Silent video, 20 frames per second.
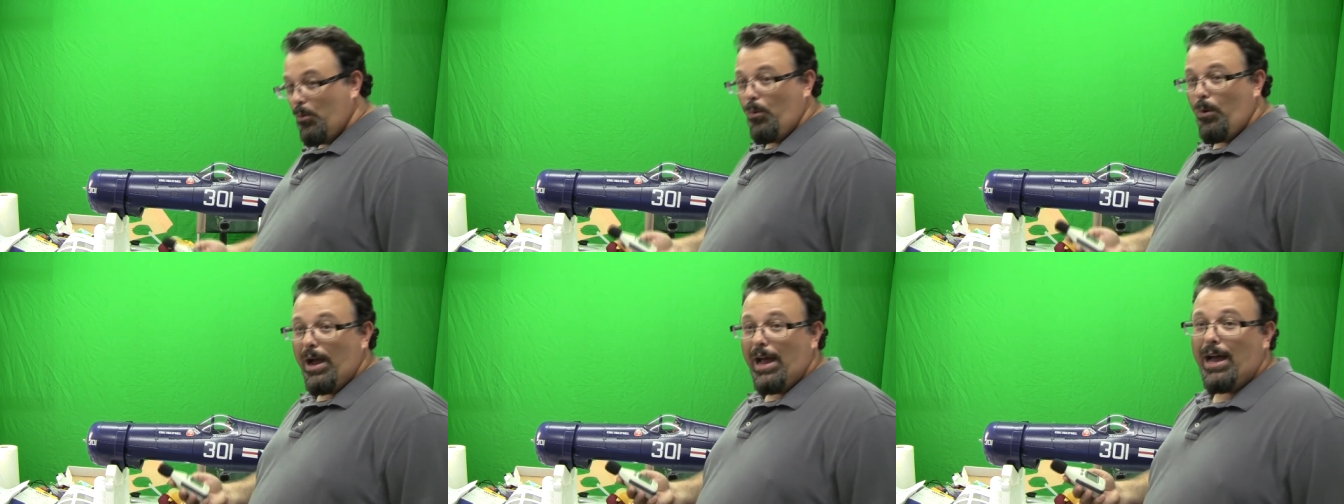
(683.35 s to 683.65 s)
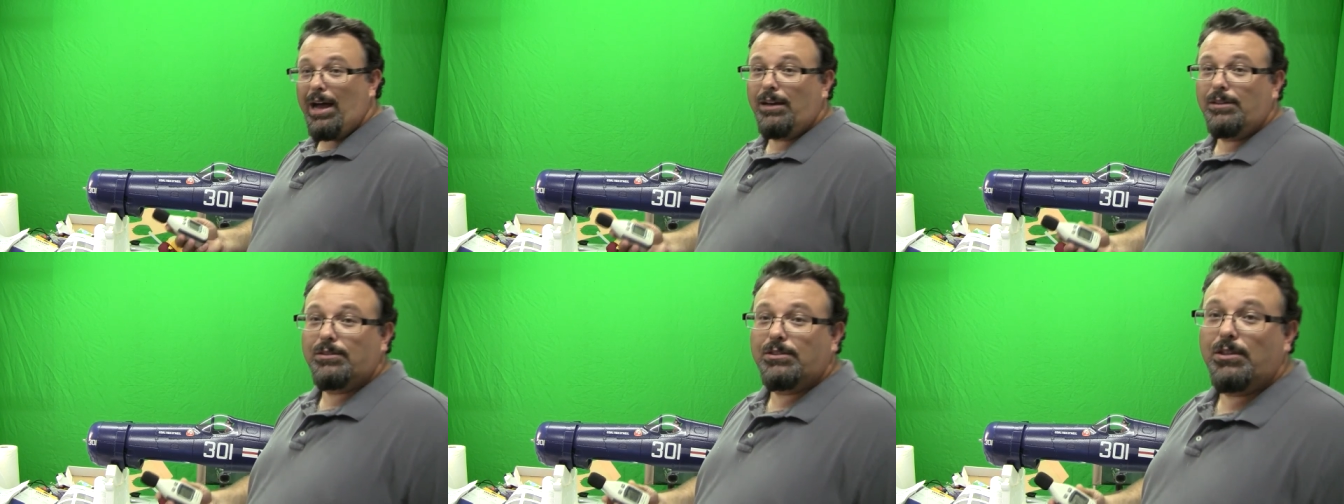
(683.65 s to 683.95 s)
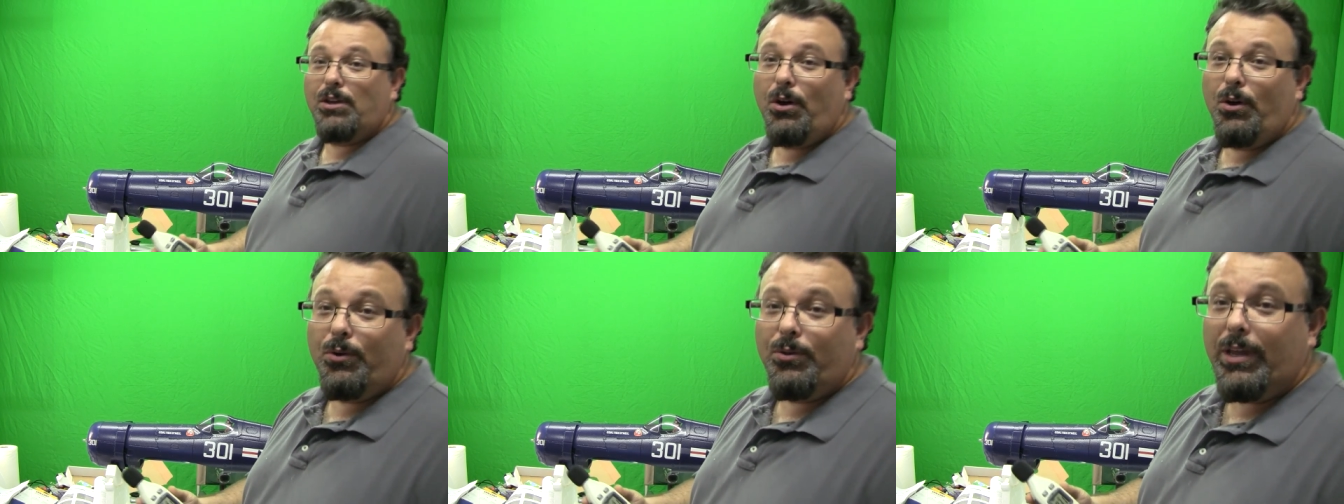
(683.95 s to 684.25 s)
Wow,
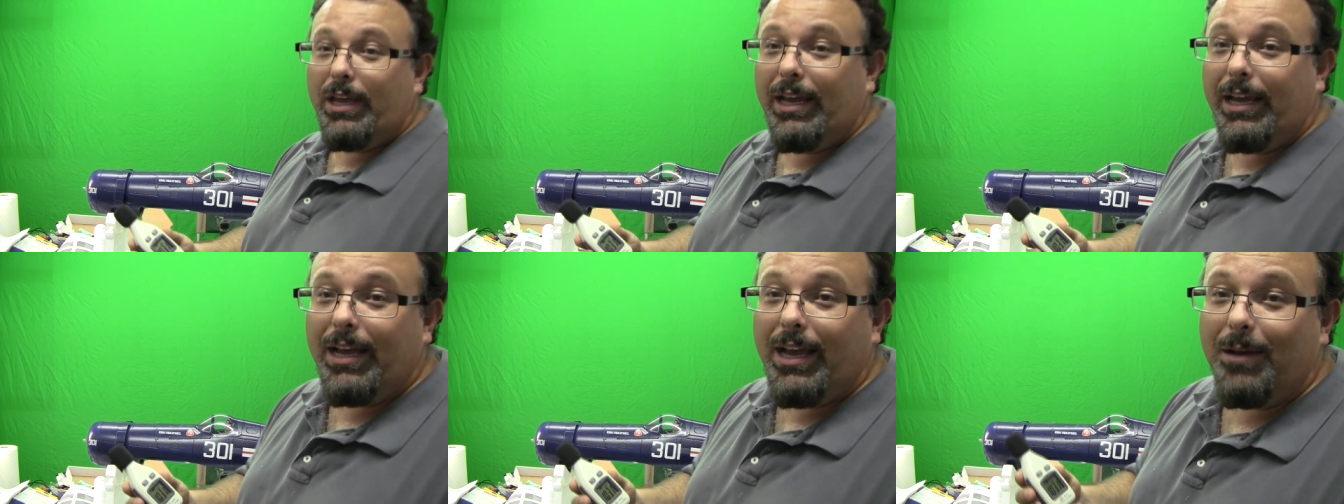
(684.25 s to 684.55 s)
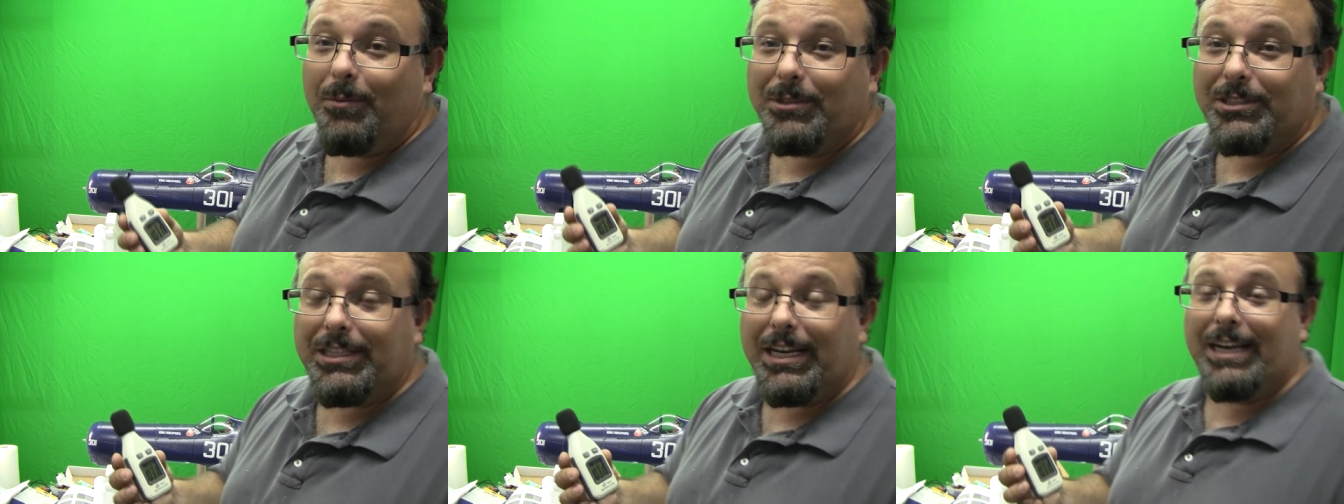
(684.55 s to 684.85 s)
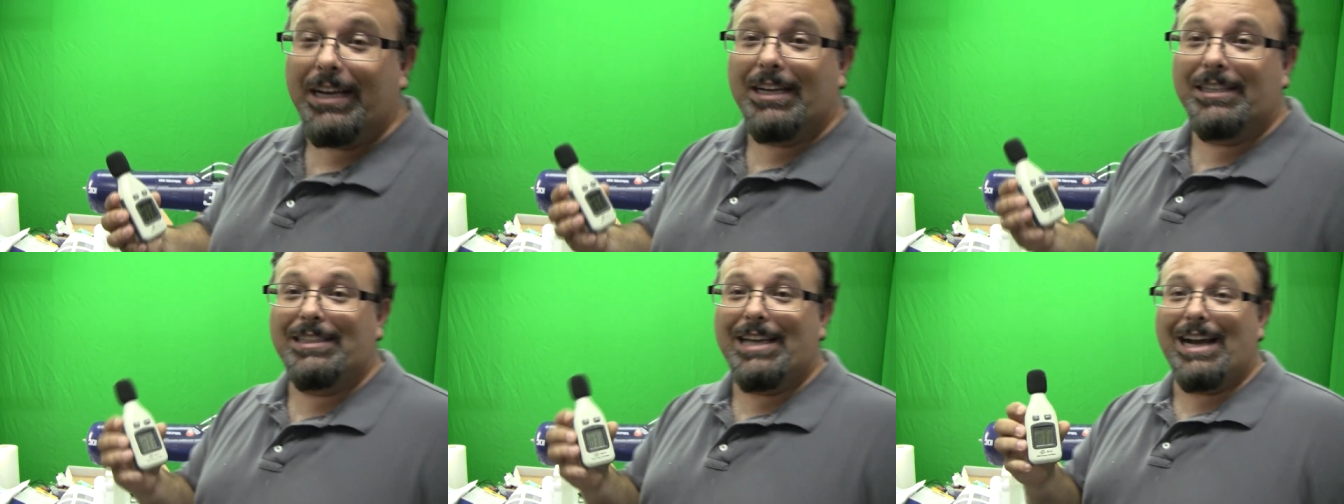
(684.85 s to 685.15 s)
so the uh,
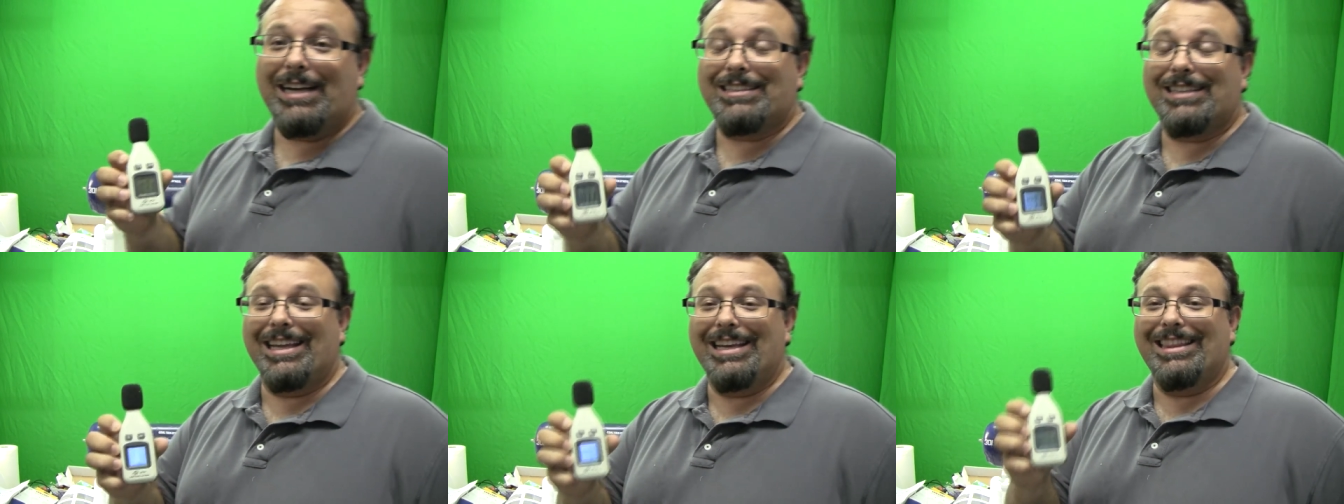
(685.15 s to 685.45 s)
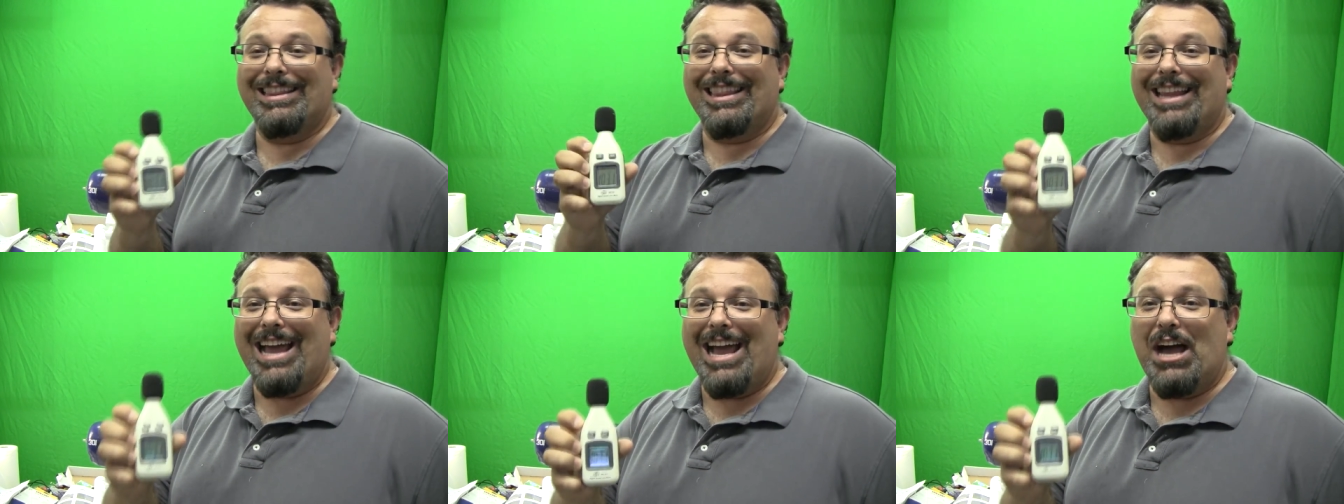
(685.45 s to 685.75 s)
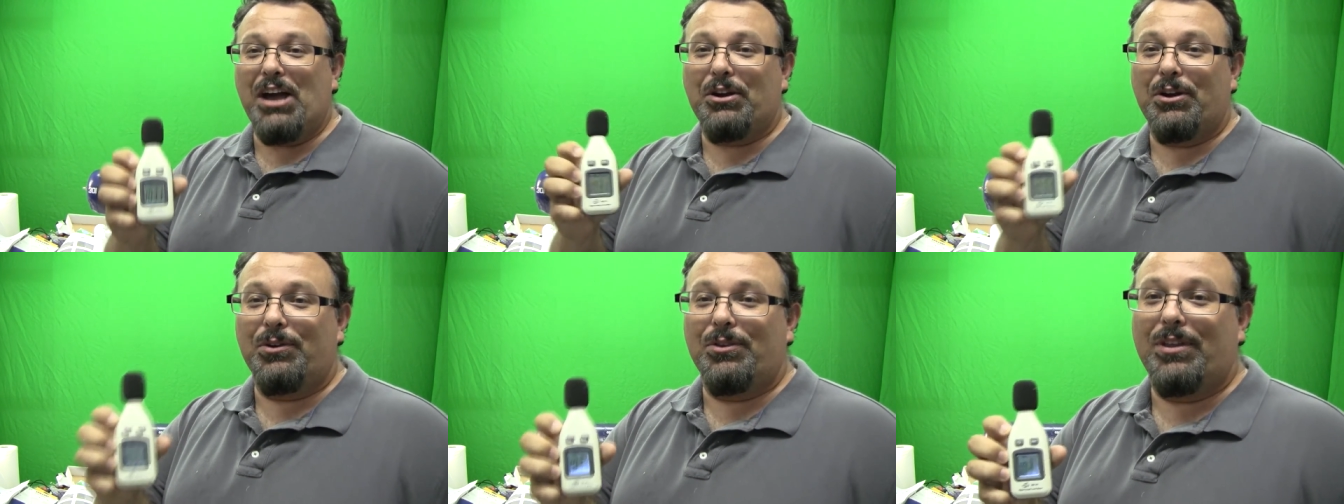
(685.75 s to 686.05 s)
machine gun's actually
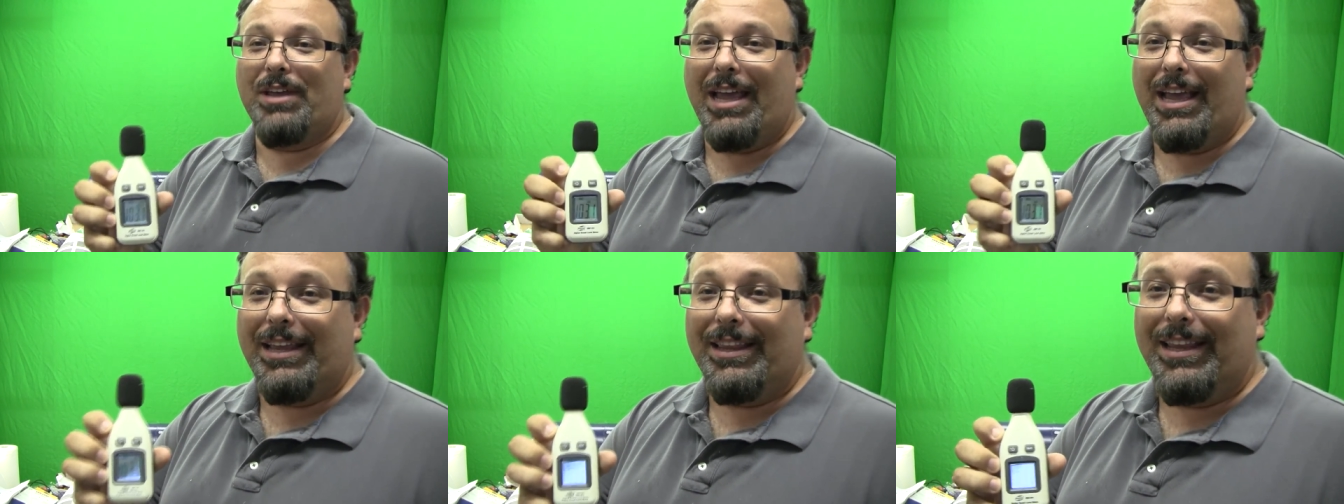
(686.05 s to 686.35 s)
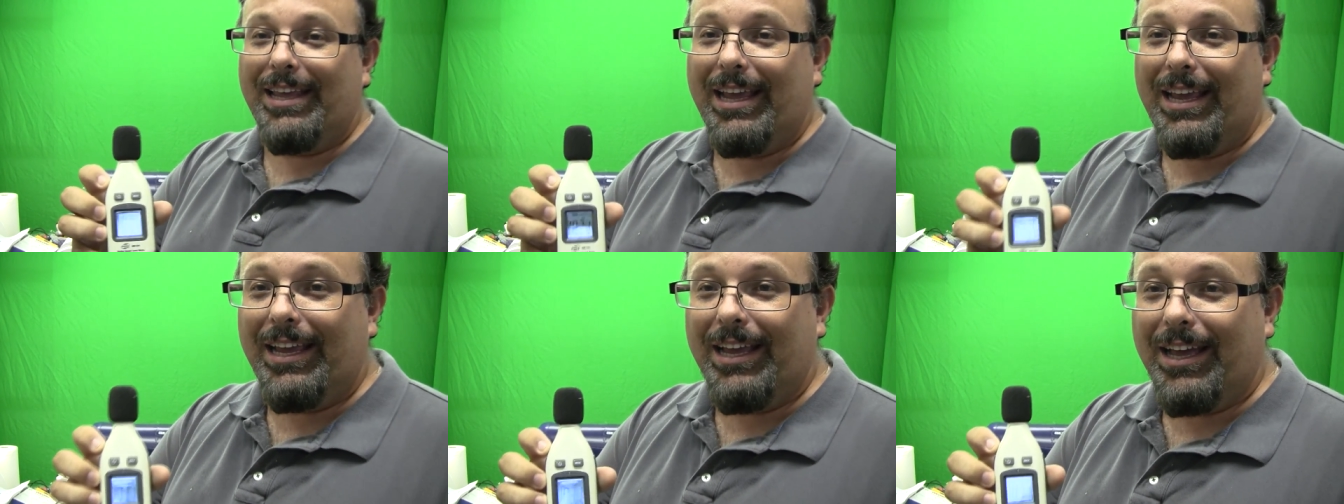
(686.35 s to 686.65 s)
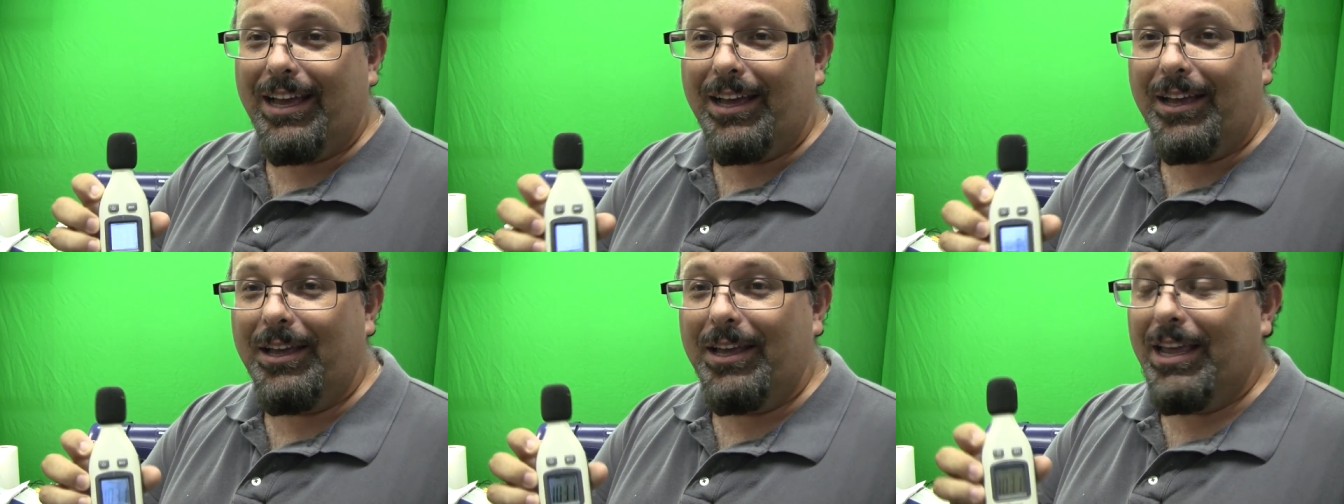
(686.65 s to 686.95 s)
louder than the
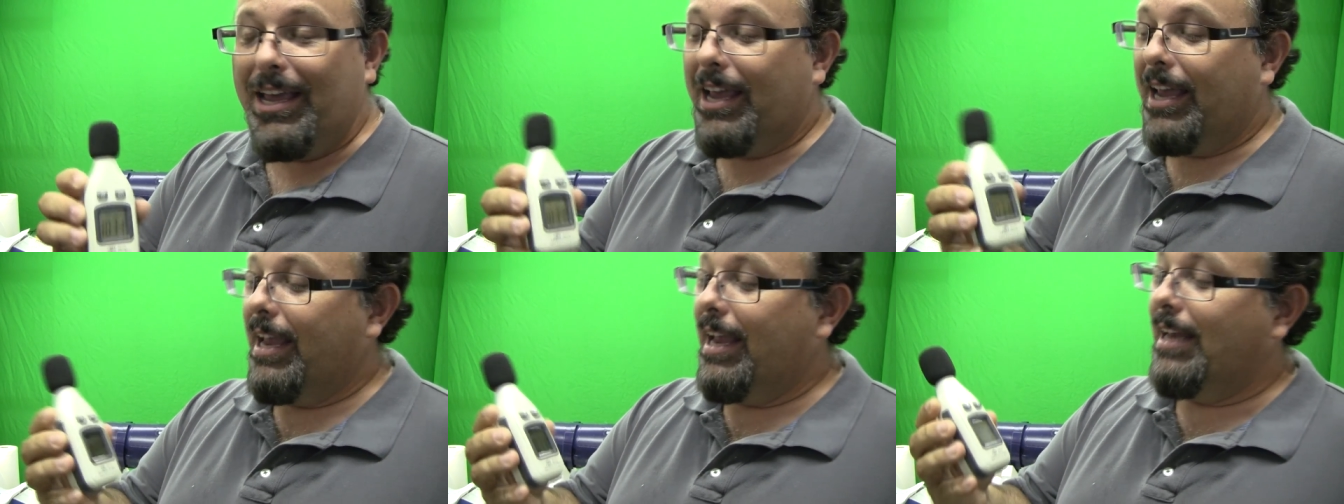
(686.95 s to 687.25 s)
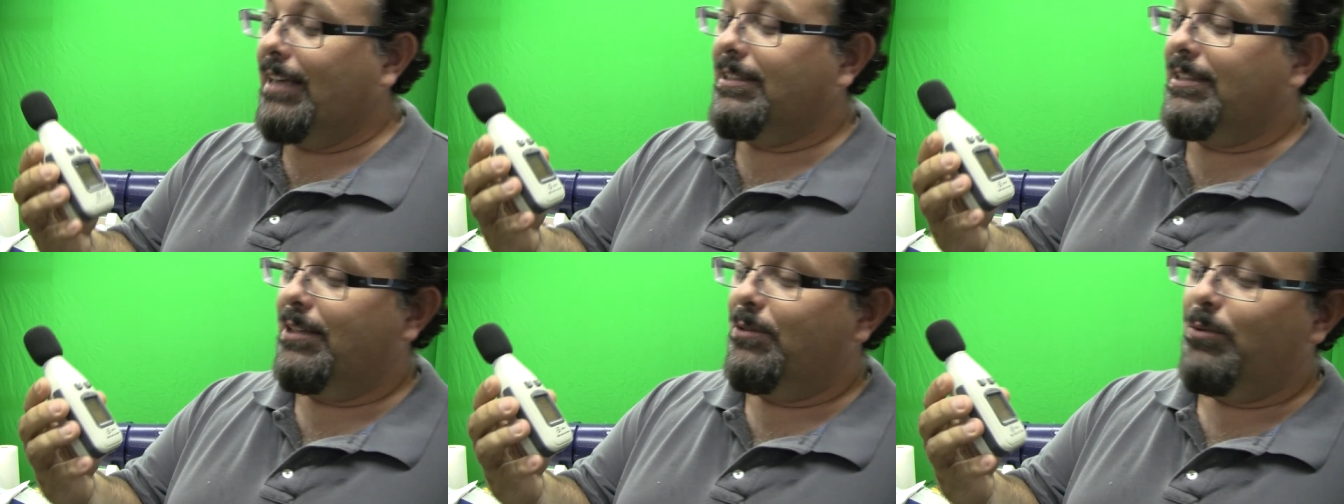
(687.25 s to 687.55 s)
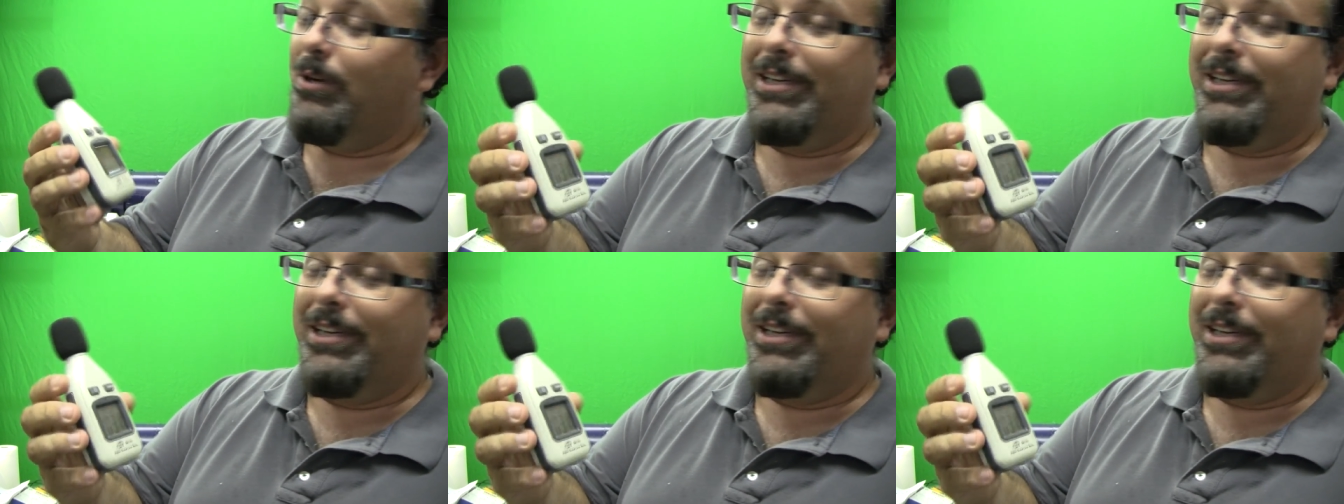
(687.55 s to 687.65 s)
uh, engine,